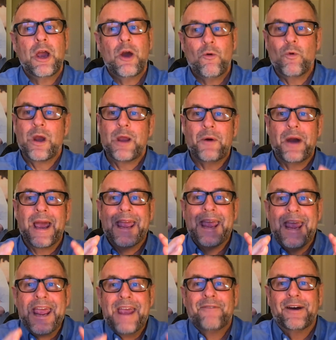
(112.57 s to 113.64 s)
we were
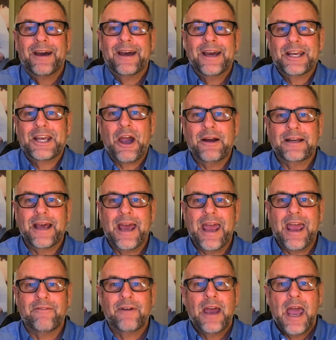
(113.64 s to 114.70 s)
ever going to
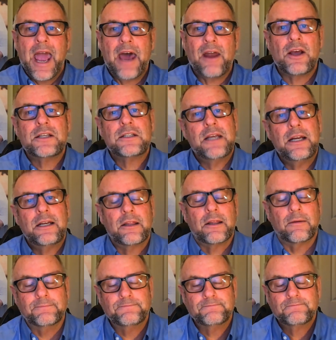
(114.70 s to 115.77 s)
have. And I said to
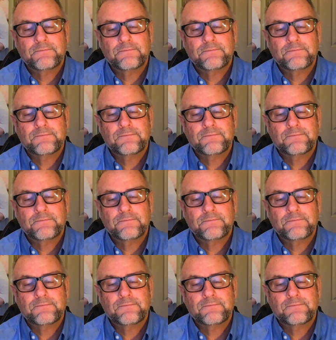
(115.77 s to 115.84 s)
them,